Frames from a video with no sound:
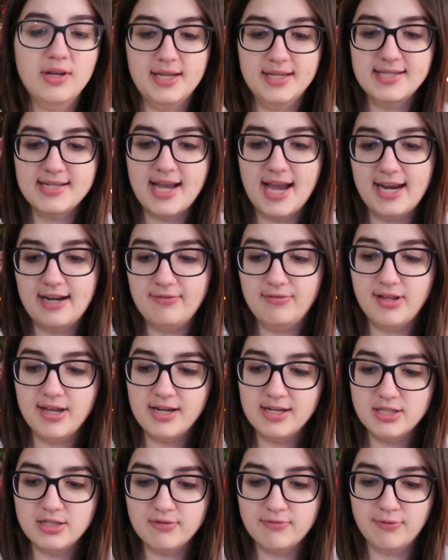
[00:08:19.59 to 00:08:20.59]
It's kind of
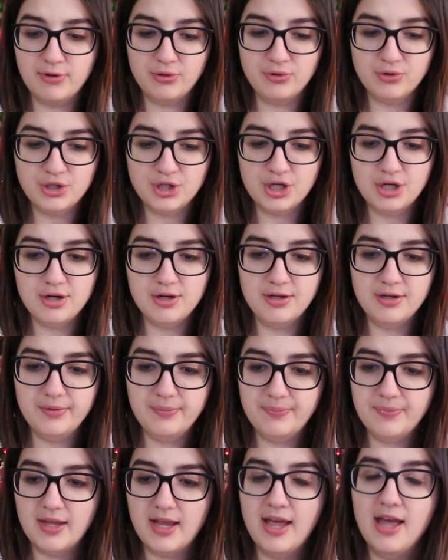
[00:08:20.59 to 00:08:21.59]
like a
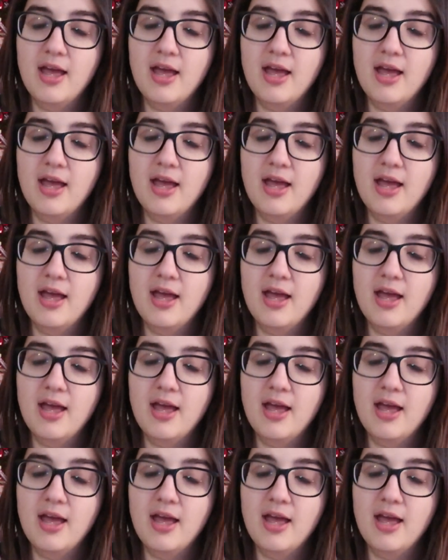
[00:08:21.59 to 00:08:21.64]
devotional,